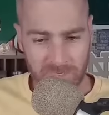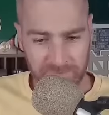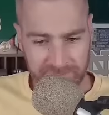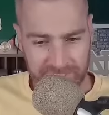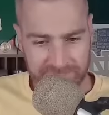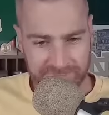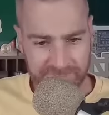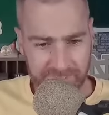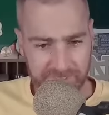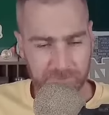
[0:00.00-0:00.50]

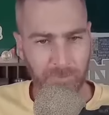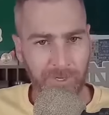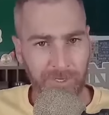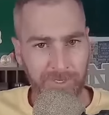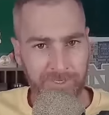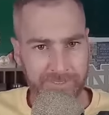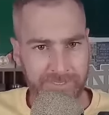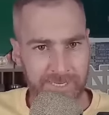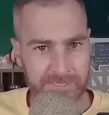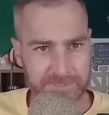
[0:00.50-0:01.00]
this is
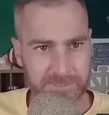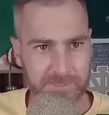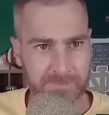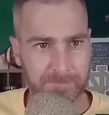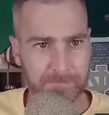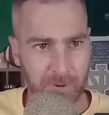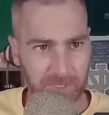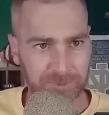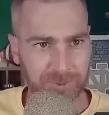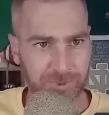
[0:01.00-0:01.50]
where it gets
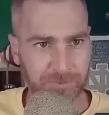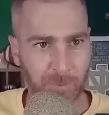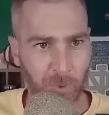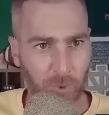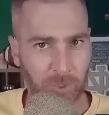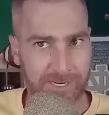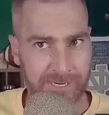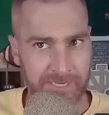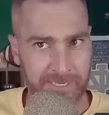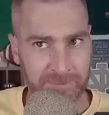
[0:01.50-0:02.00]
much
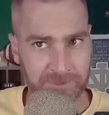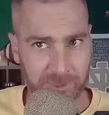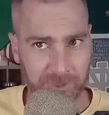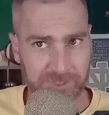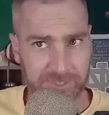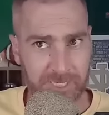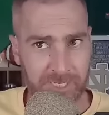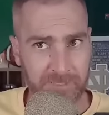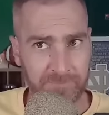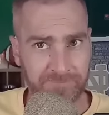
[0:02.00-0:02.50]
more
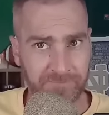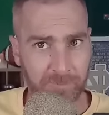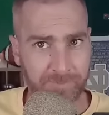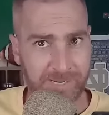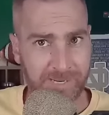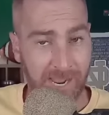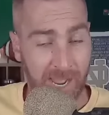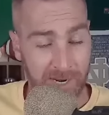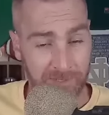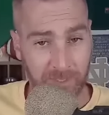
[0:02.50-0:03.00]
interesting for
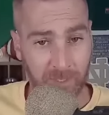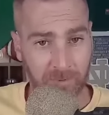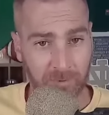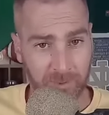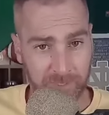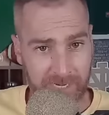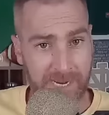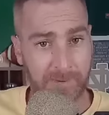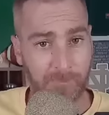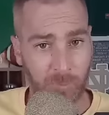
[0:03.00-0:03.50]
me. On
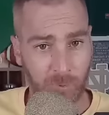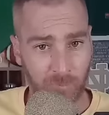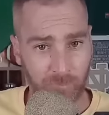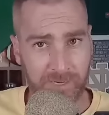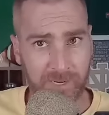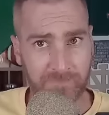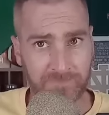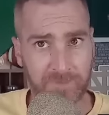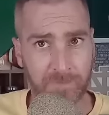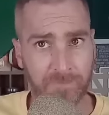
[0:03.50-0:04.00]
Notre Dame, when
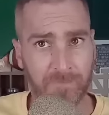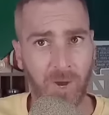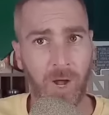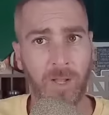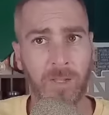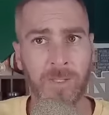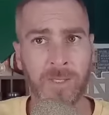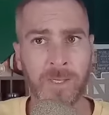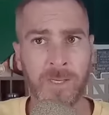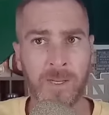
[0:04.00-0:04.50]
we have the
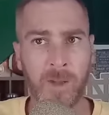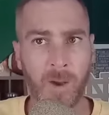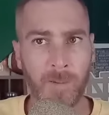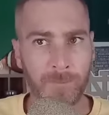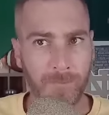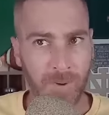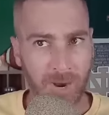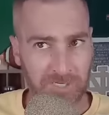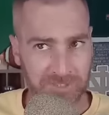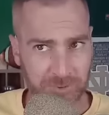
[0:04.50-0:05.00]
ball,
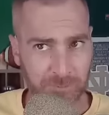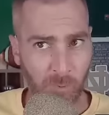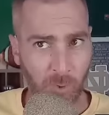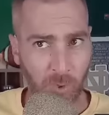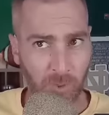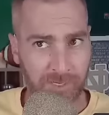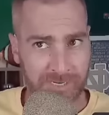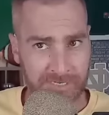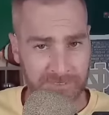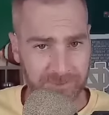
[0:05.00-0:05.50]
much
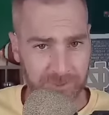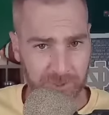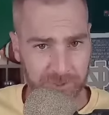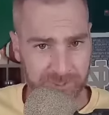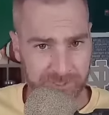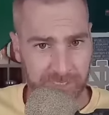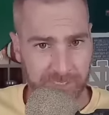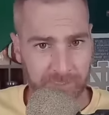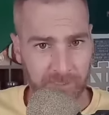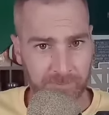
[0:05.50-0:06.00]
more
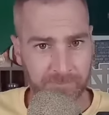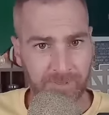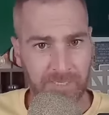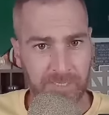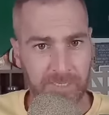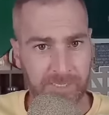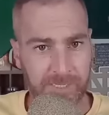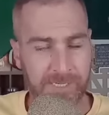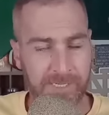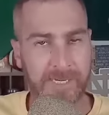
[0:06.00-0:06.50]
interesting to
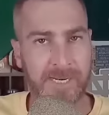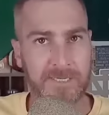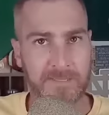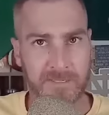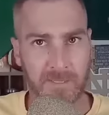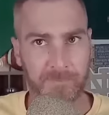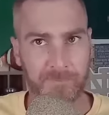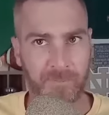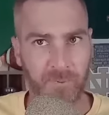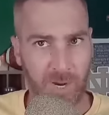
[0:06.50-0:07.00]
me in a
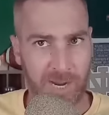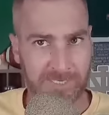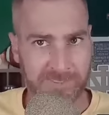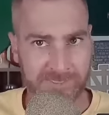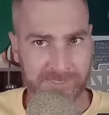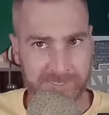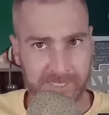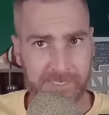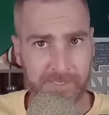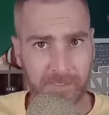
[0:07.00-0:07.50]

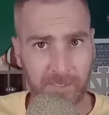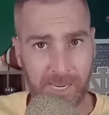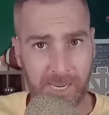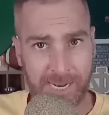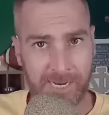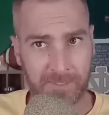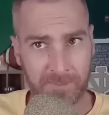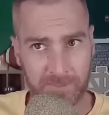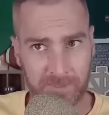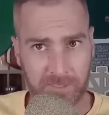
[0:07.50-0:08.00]
depressing
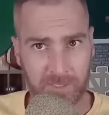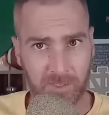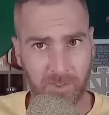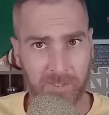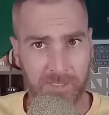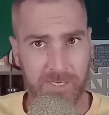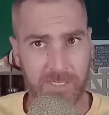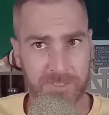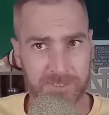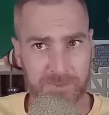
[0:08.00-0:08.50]
and
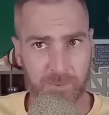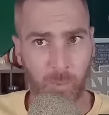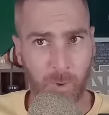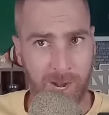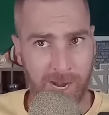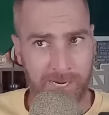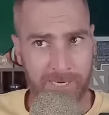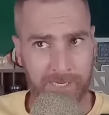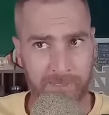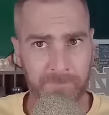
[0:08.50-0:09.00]
curious
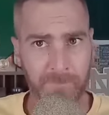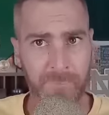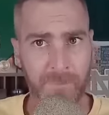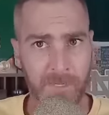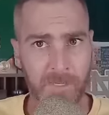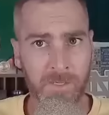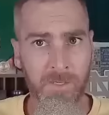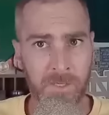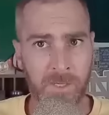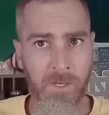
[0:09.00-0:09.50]
way.
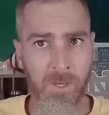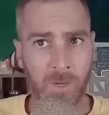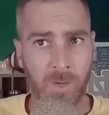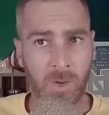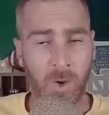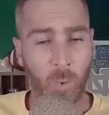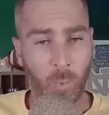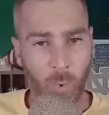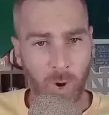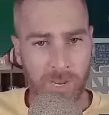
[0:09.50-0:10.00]

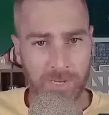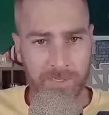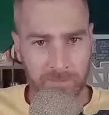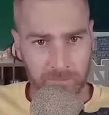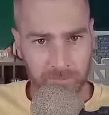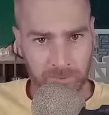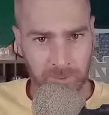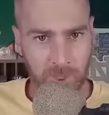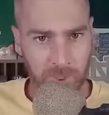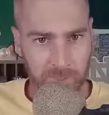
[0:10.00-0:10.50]
What
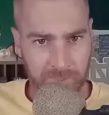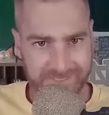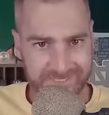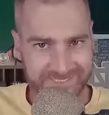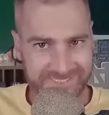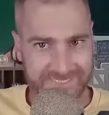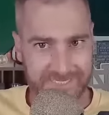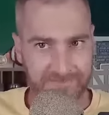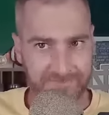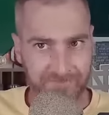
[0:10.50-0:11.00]

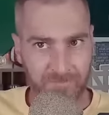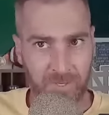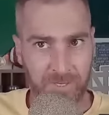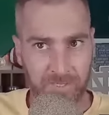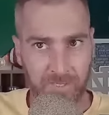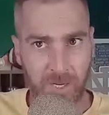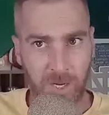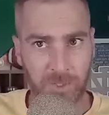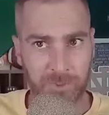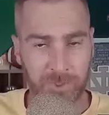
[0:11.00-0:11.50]
looks
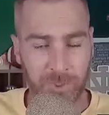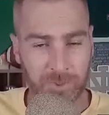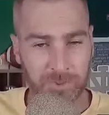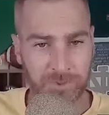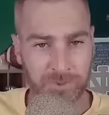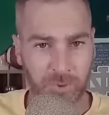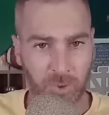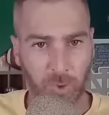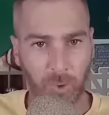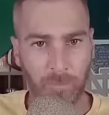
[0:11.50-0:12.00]
different under
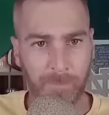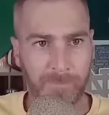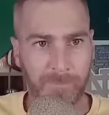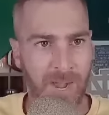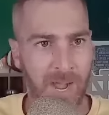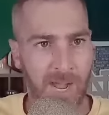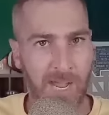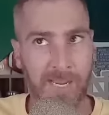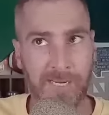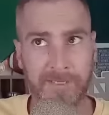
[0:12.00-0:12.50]
Drew
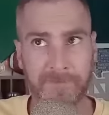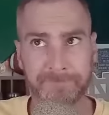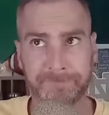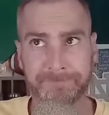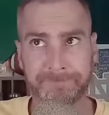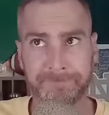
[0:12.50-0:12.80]
Pine